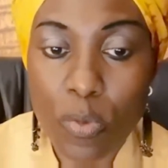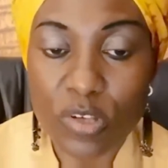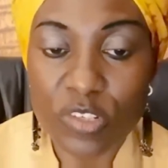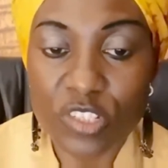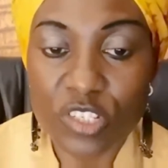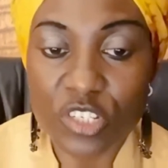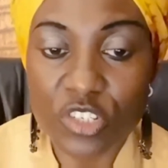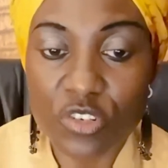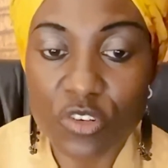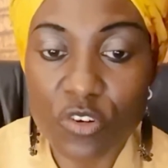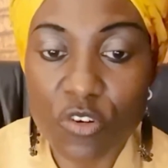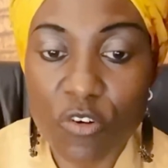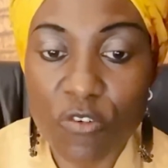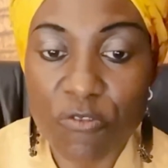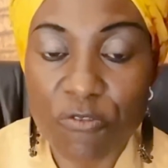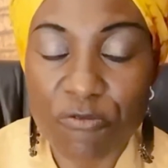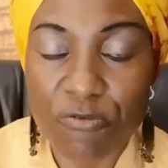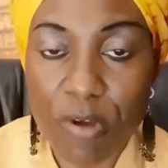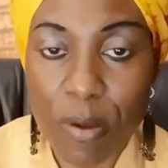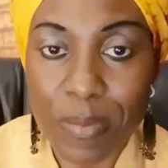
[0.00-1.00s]
position
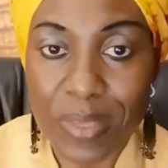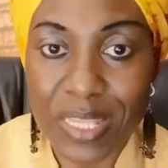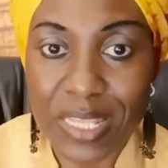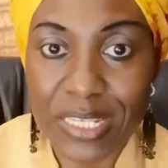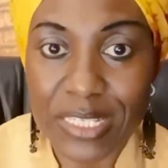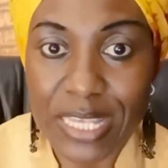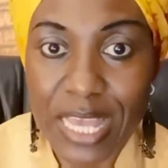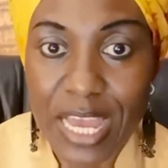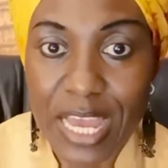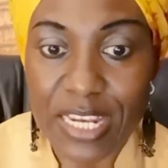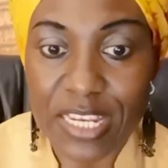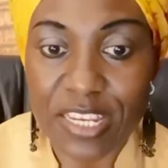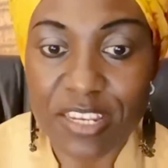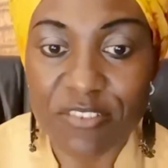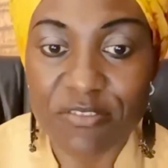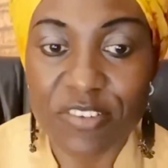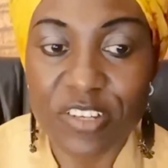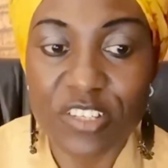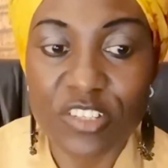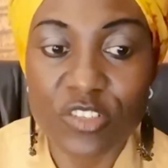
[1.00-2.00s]
of families and
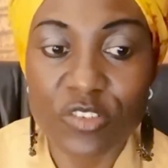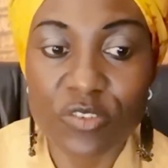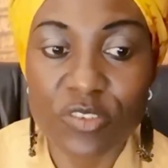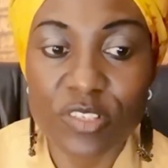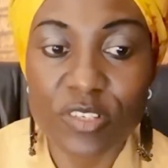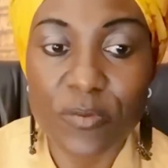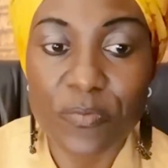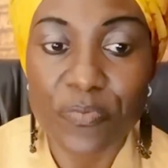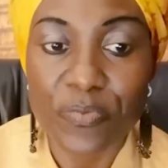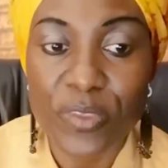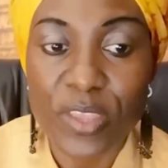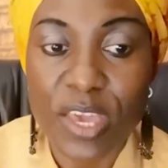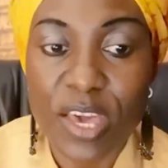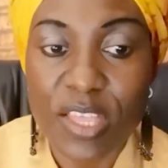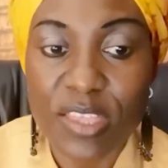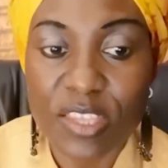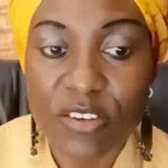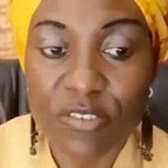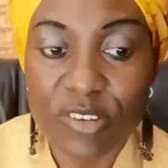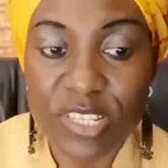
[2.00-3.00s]
individuals.
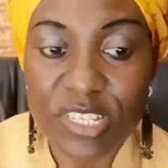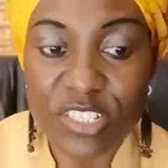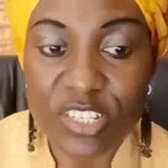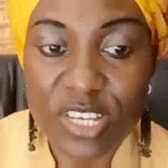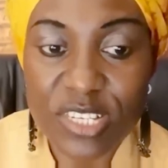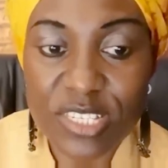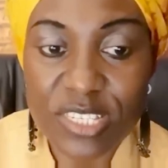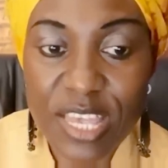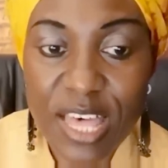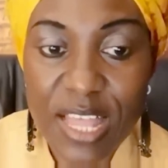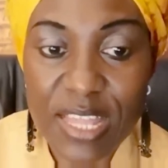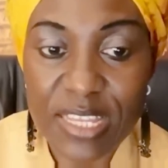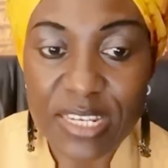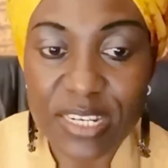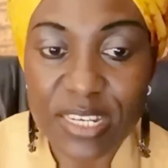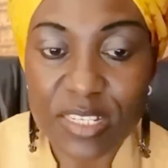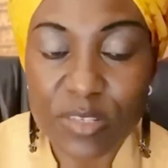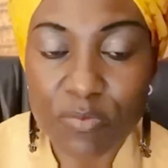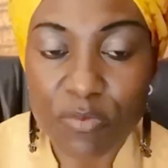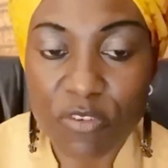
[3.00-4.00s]
The religious
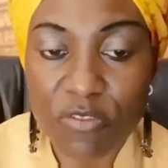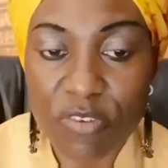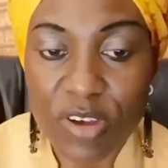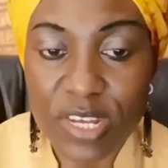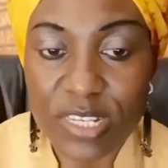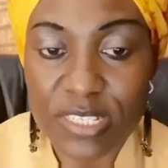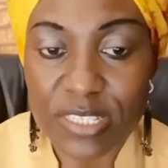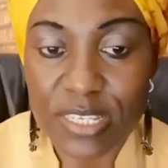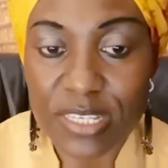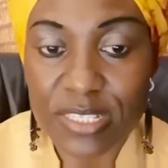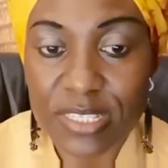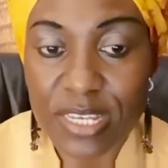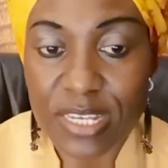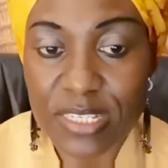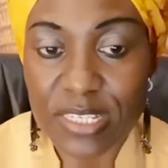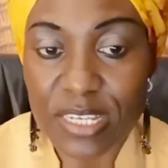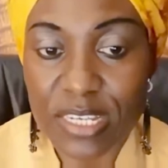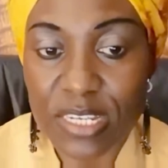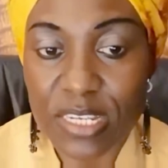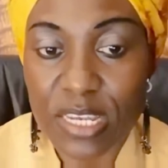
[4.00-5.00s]
calendars provides the
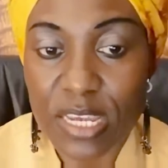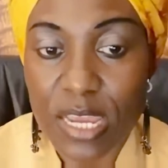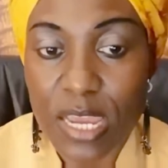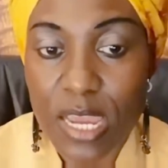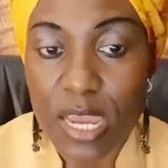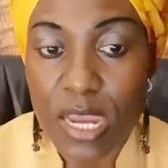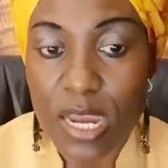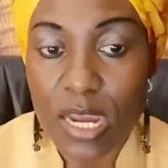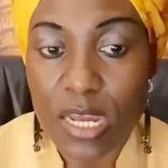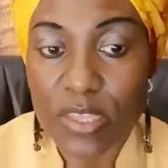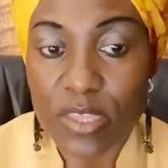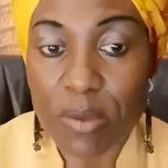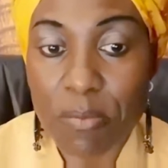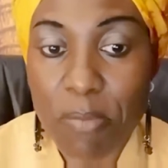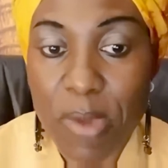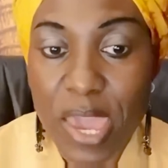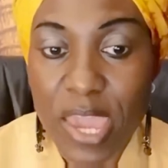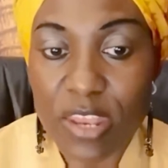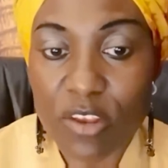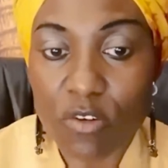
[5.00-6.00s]
certain the
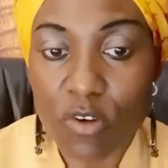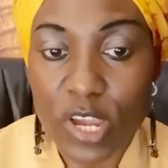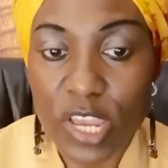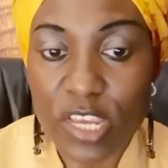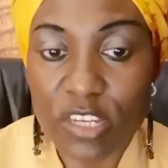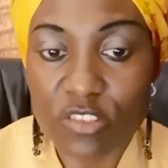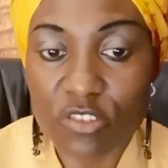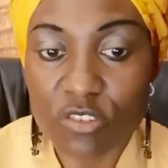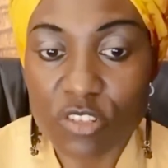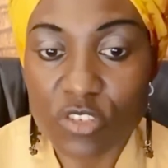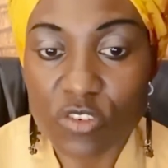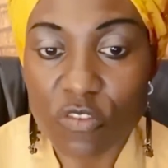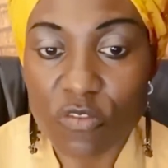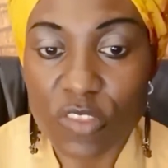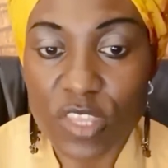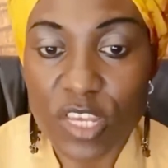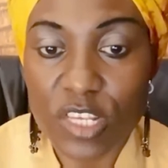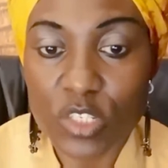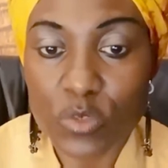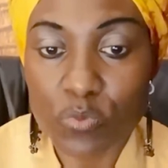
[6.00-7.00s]
main occasions
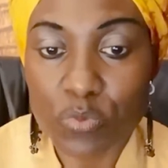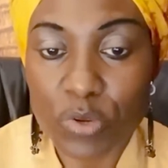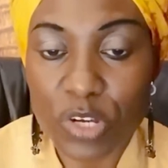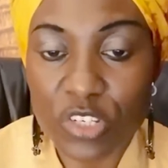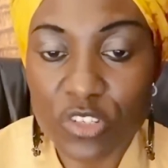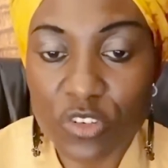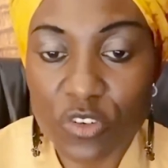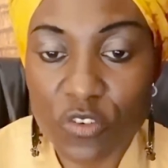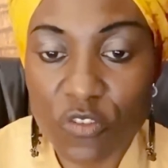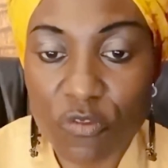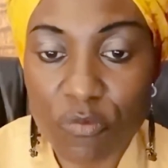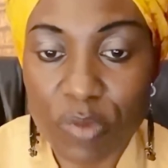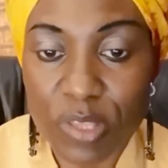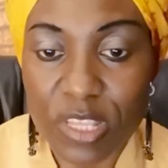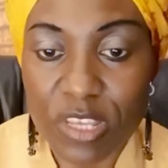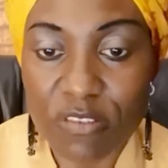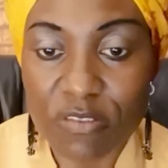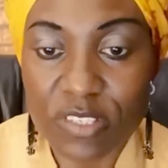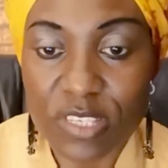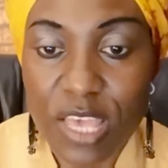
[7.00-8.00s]
of the expression of
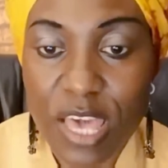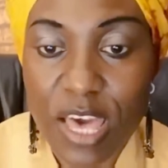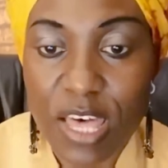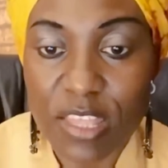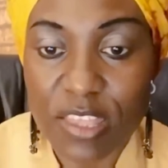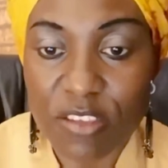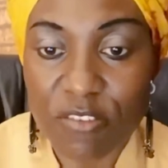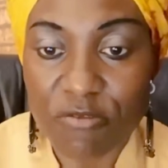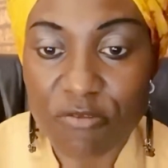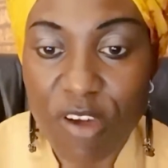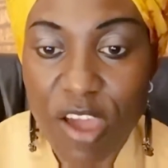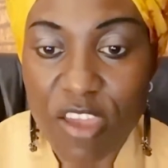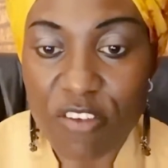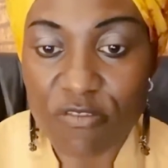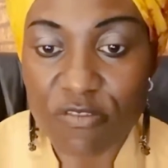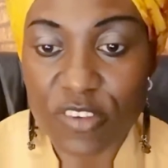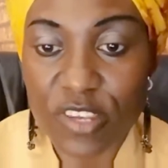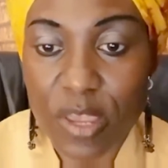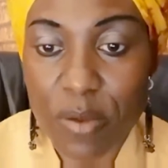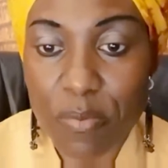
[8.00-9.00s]
beliefs the
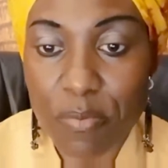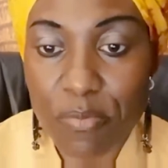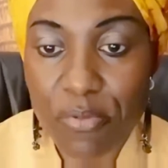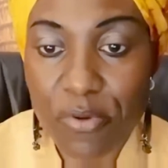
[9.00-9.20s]
five day